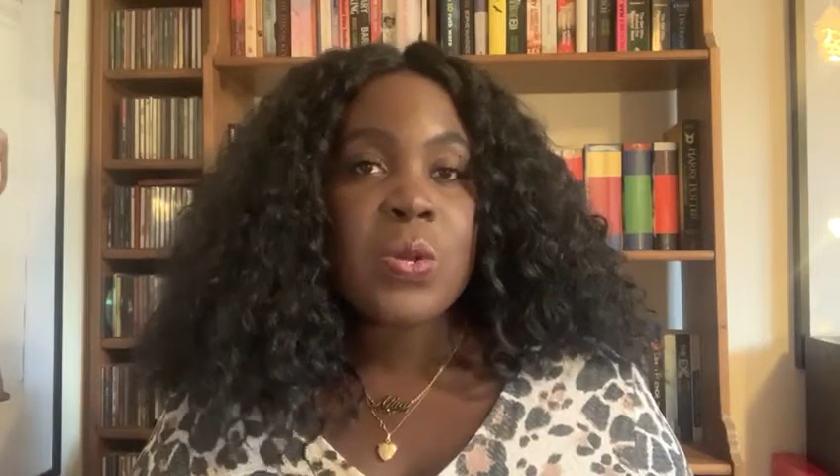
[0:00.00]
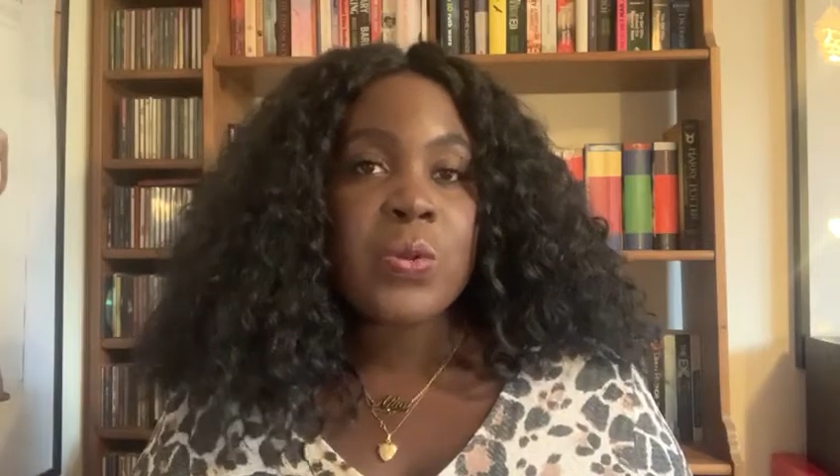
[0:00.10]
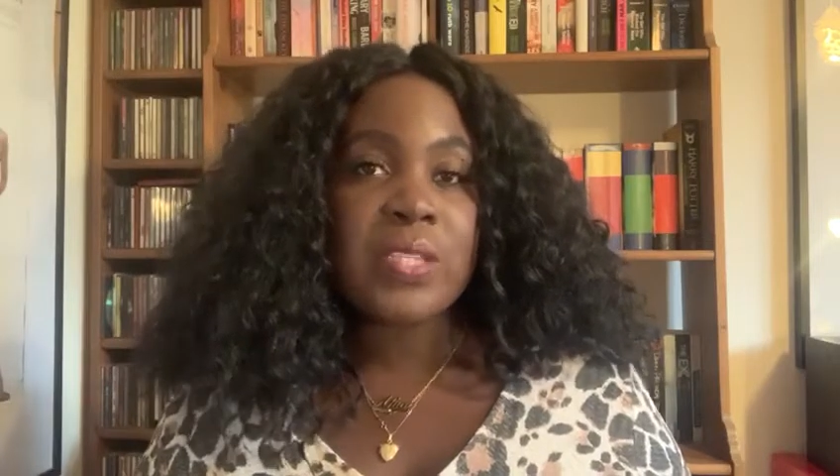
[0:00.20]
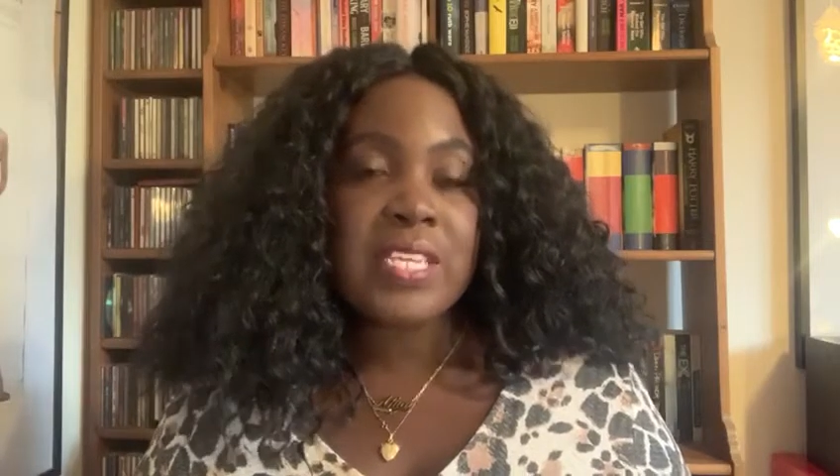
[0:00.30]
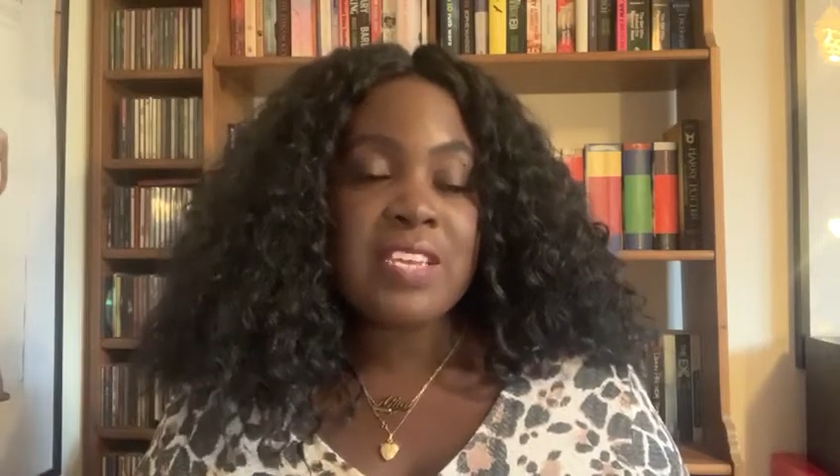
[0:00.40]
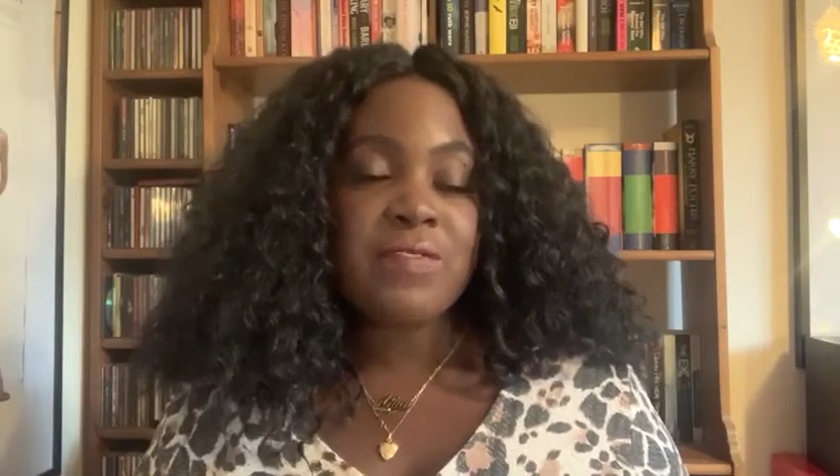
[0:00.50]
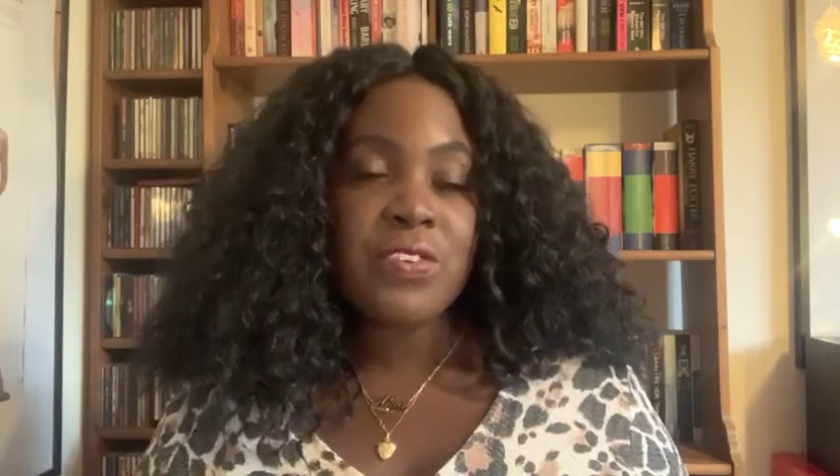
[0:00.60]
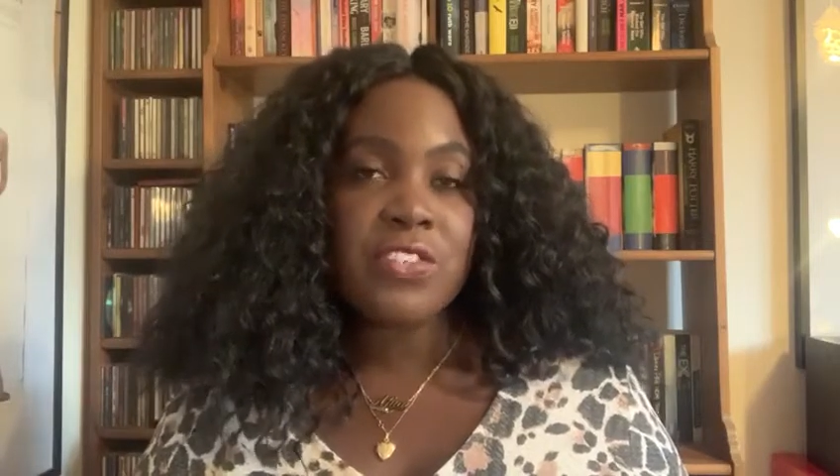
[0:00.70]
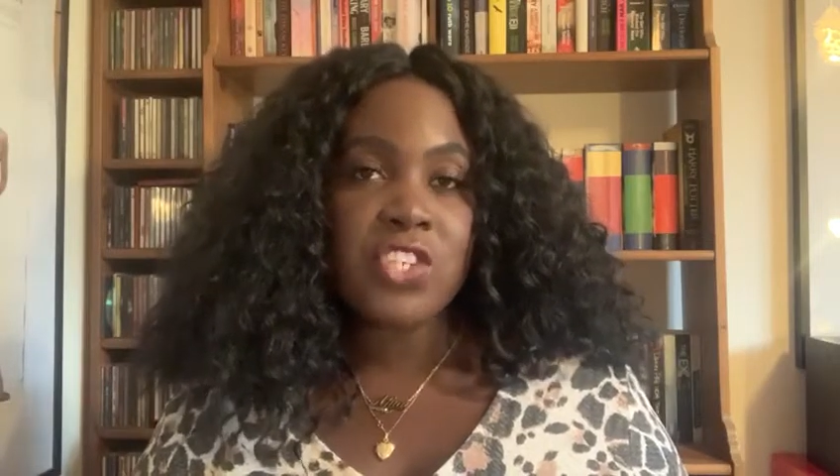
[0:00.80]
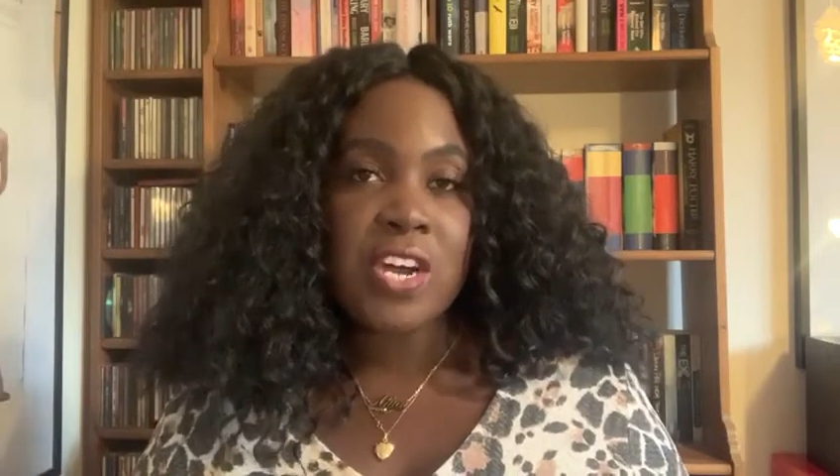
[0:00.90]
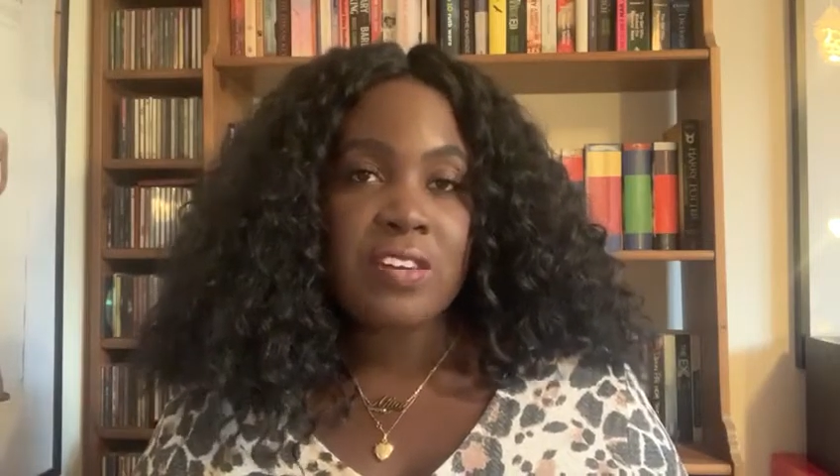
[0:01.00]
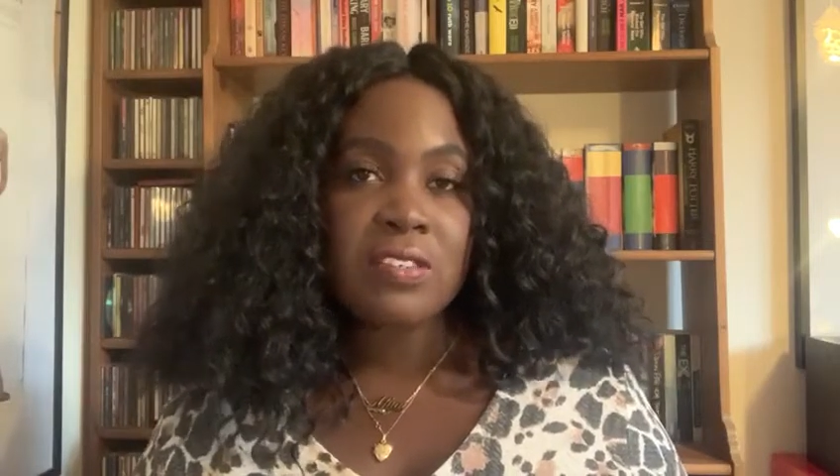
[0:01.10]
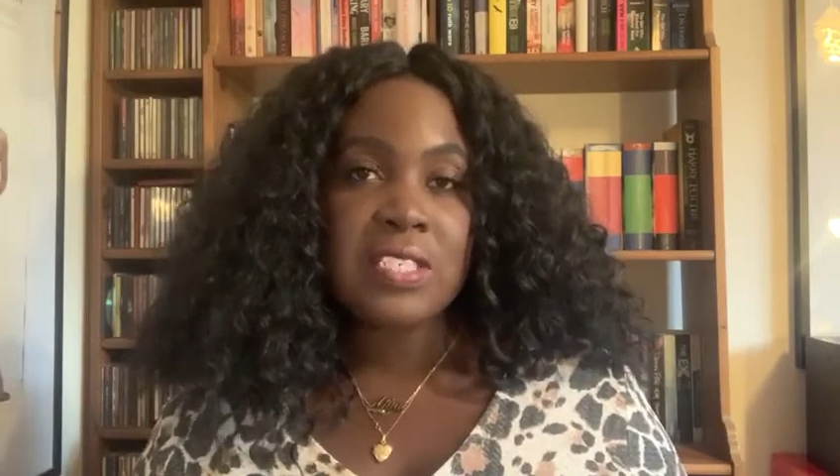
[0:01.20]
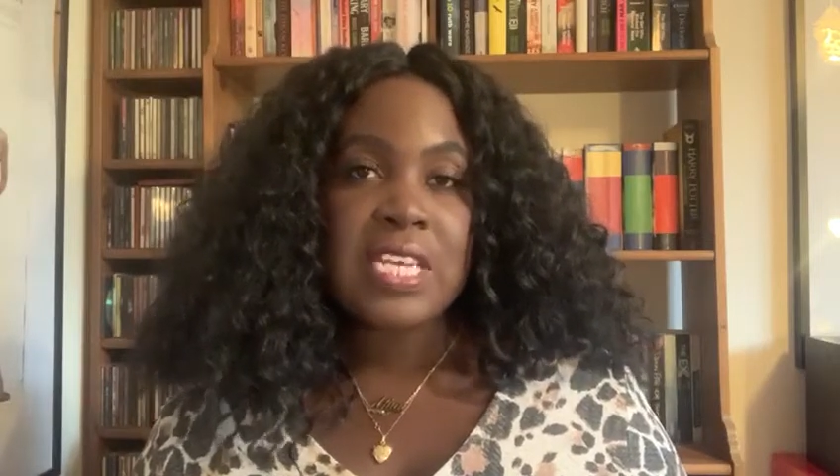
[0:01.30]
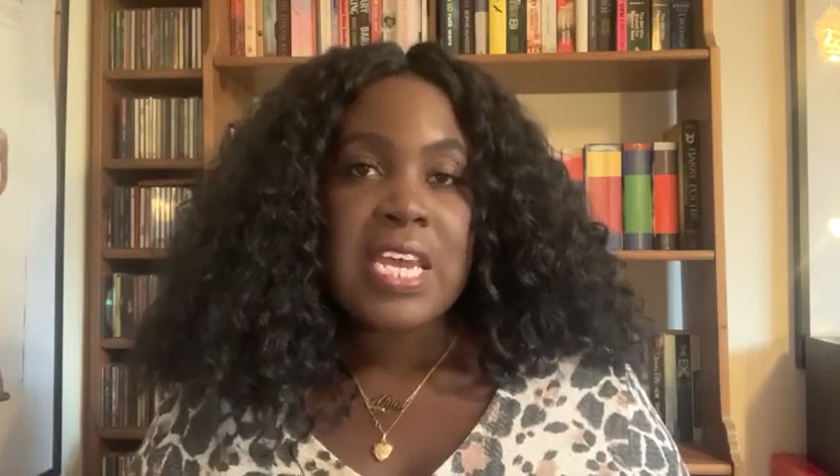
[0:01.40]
who leave their child